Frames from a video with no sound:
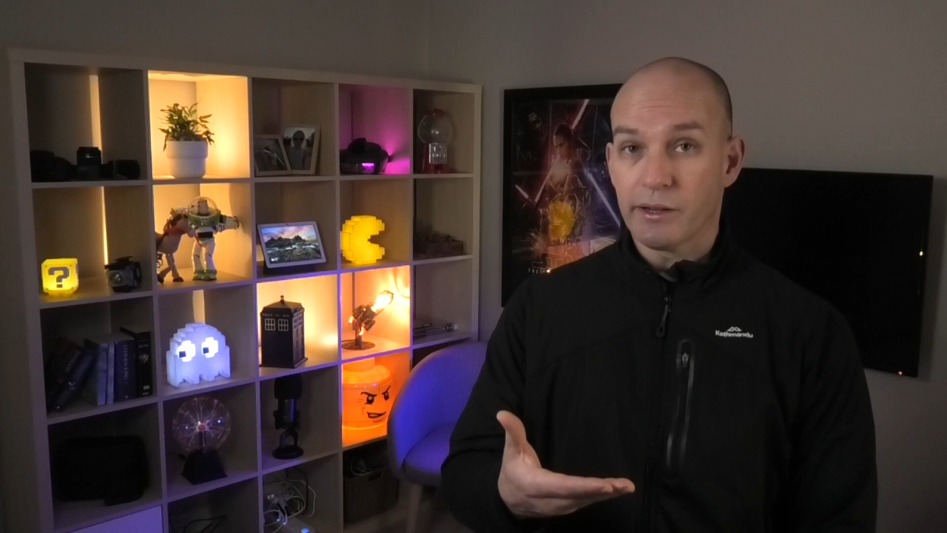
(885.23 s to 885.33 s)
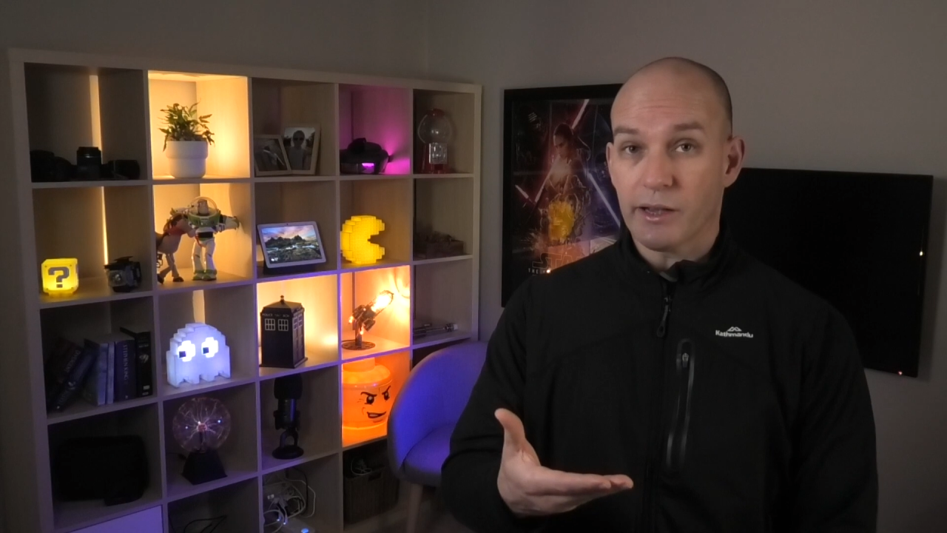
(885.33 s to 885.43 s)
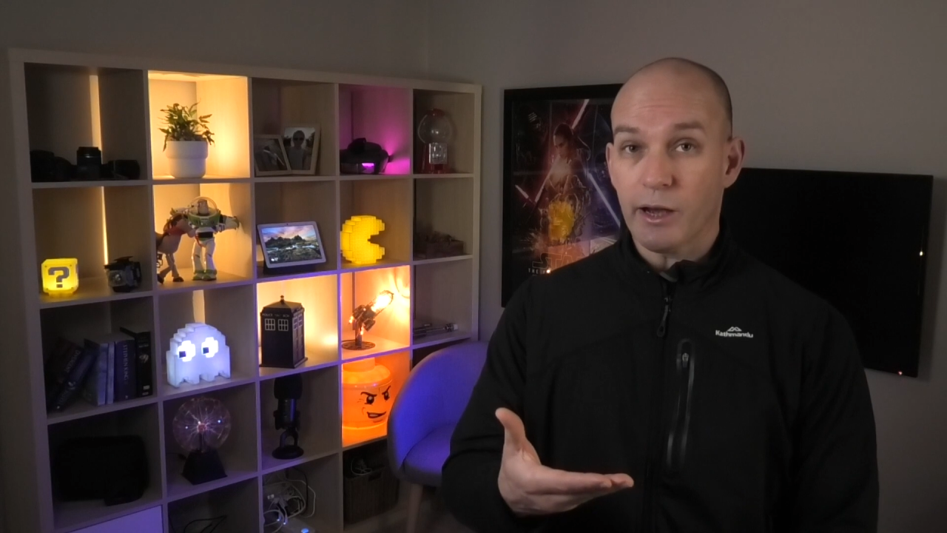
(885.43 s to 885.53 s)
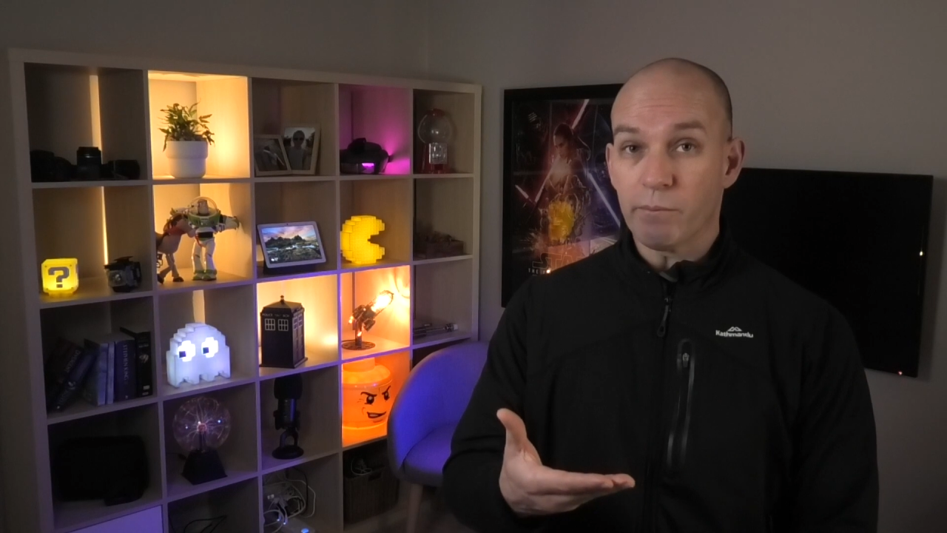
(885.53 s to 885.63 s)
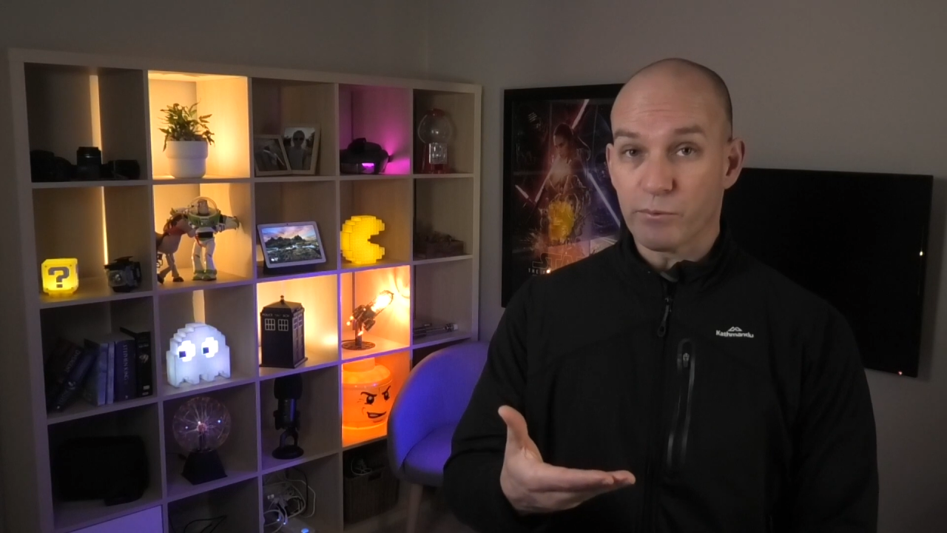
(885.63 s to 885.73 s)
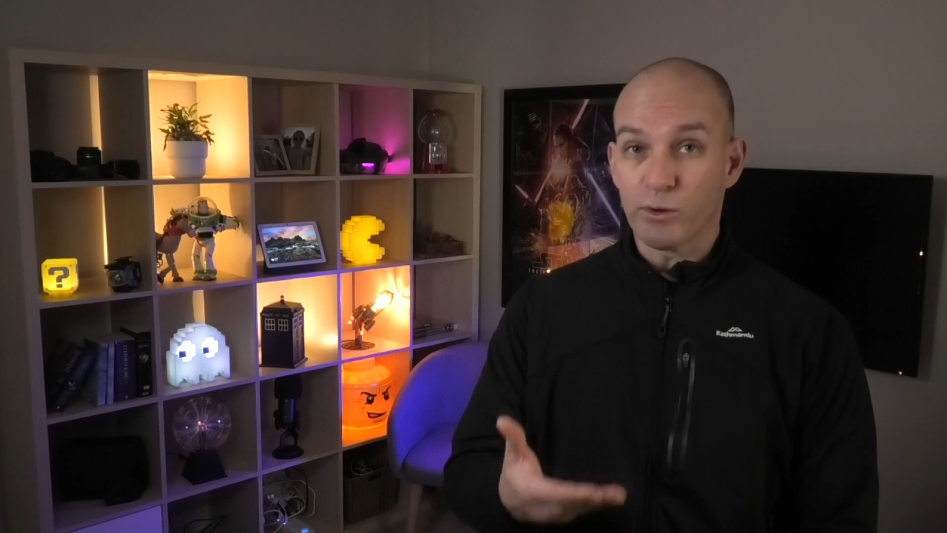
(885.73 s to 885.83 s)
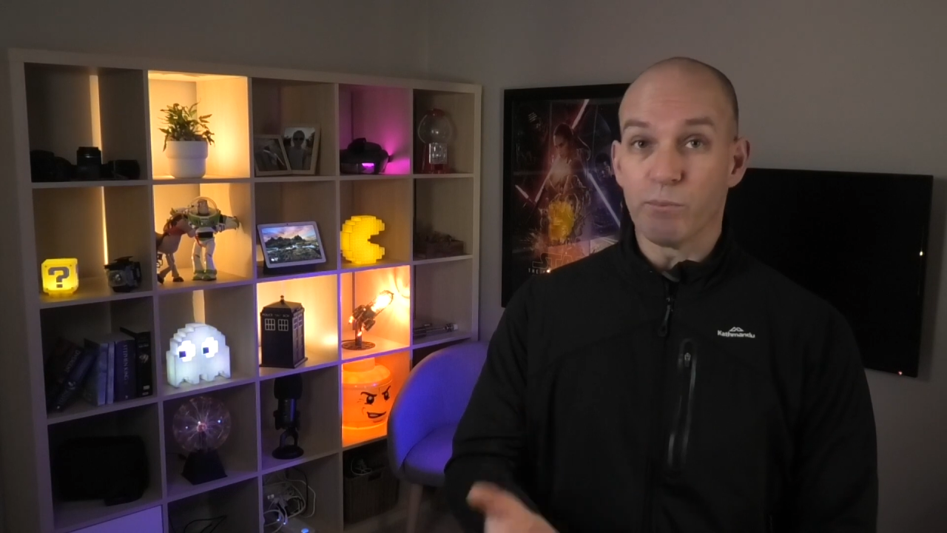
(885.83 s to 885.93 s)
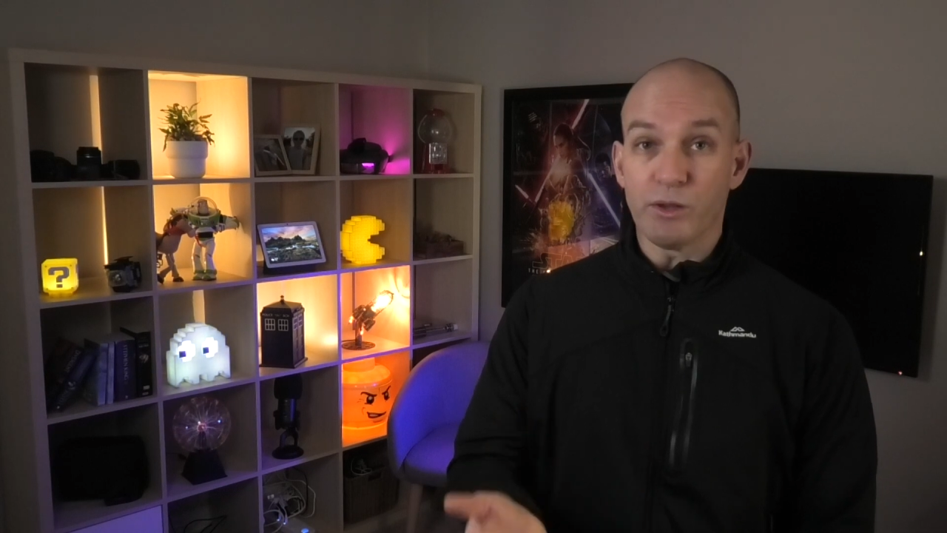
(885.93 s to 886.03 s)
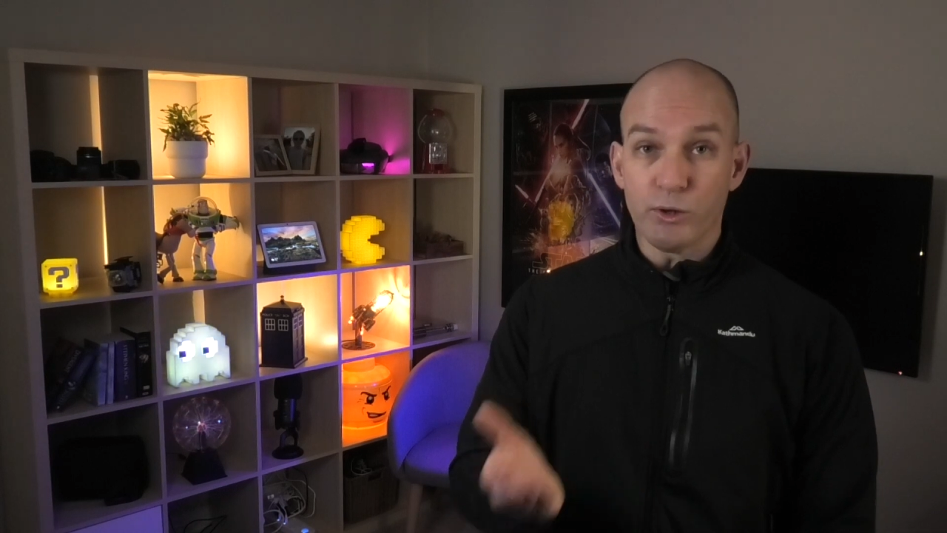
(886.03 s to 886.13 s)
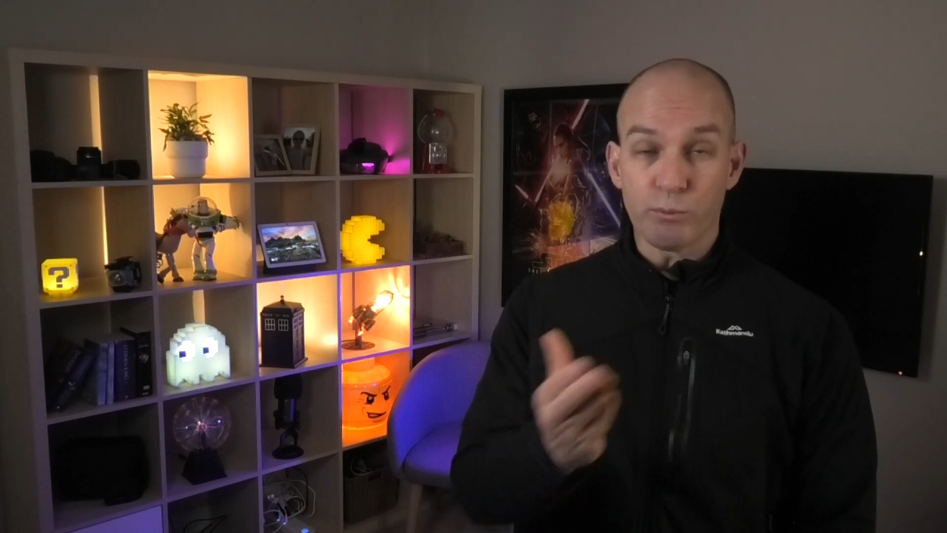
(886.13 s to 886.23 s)
come from
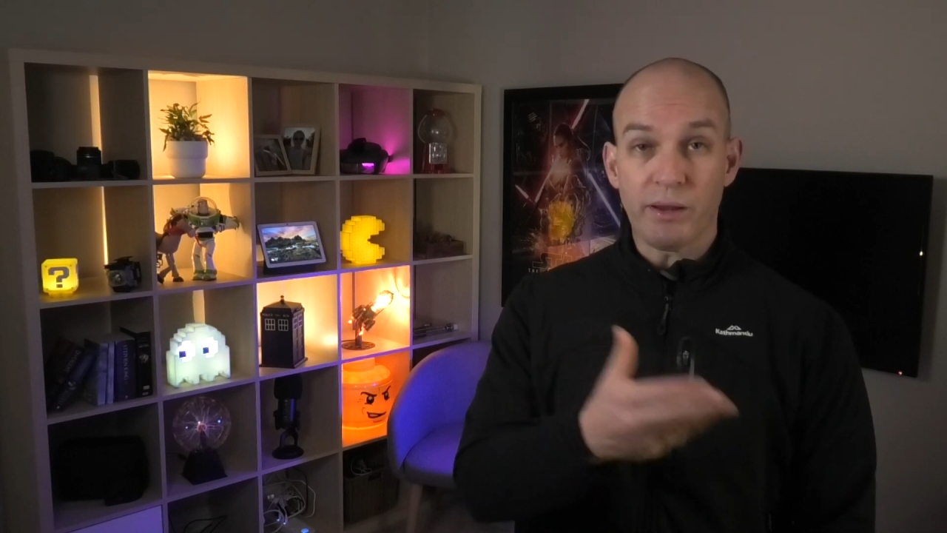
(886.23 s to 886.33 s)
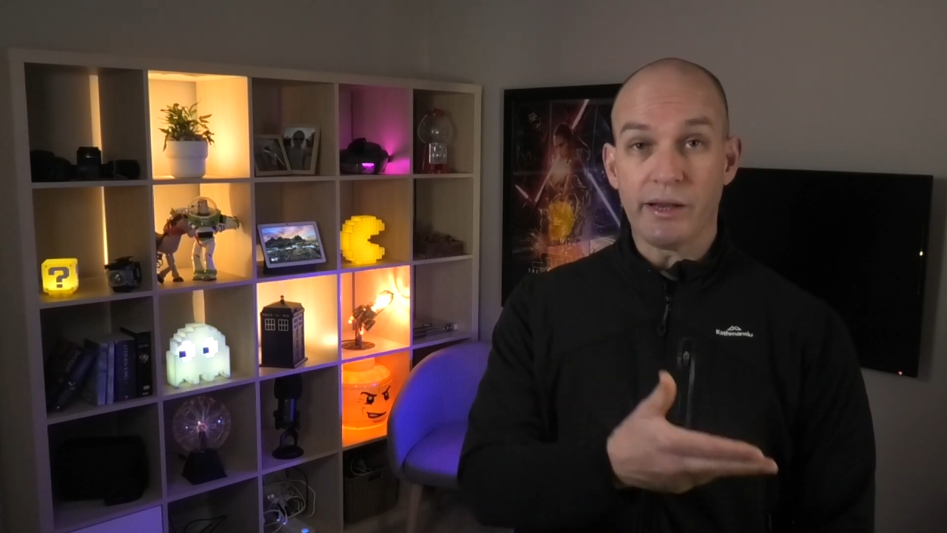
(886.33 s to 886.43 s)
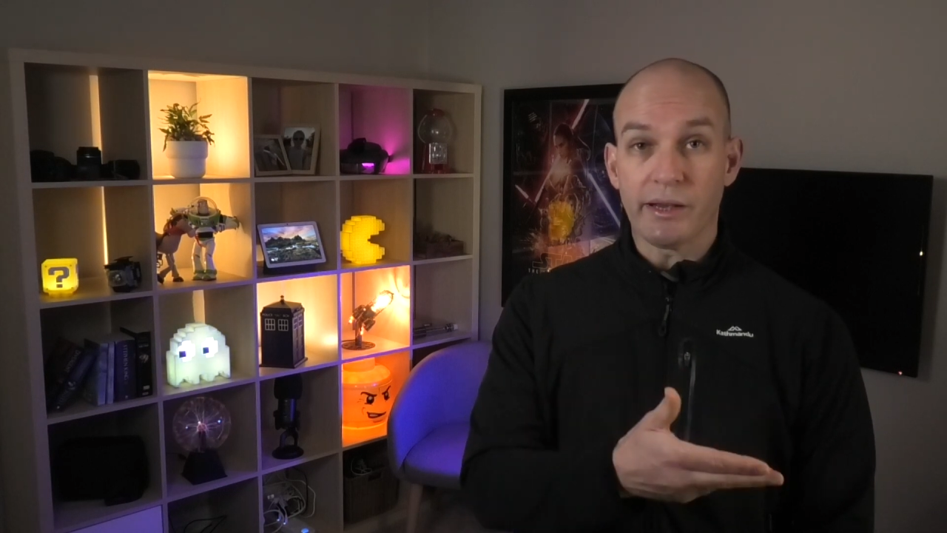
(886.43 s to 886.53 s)
European